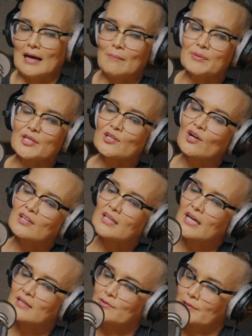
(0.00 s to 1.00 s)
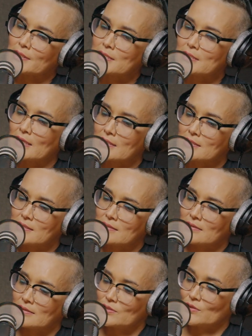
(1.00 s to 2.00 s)
But you're not allowed to criticise
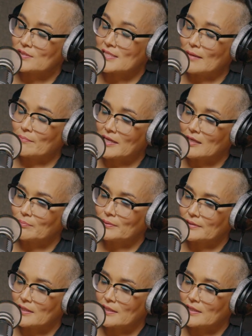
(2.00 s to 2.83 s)
some people,